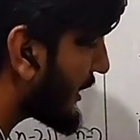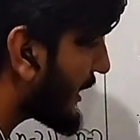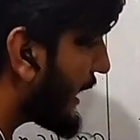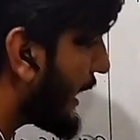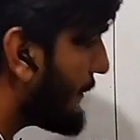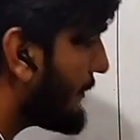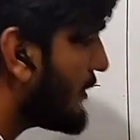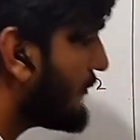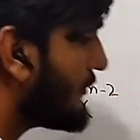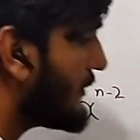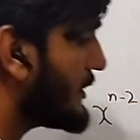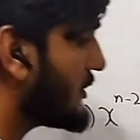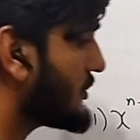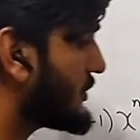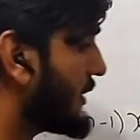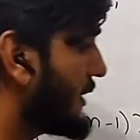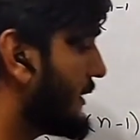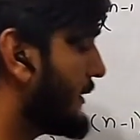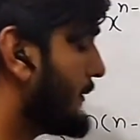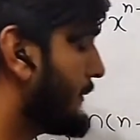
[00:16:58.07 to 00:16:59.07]
gamma
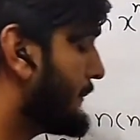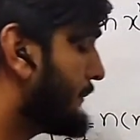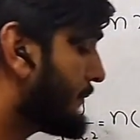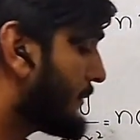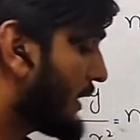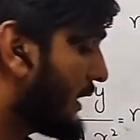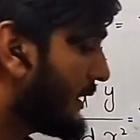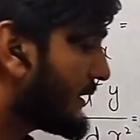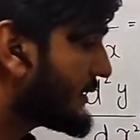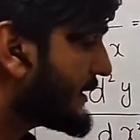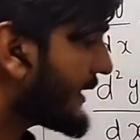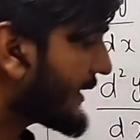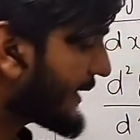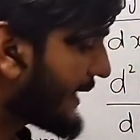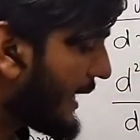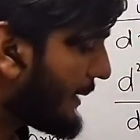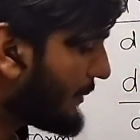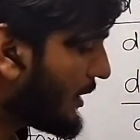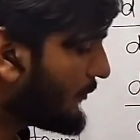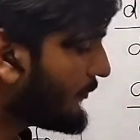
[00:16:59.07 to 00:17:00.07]
function. The
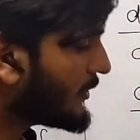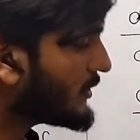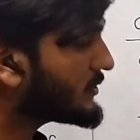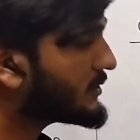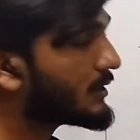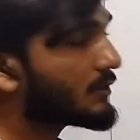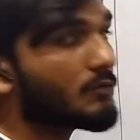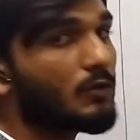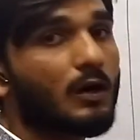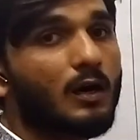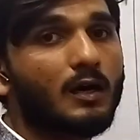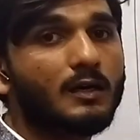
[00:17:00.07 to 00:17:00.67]
gamma function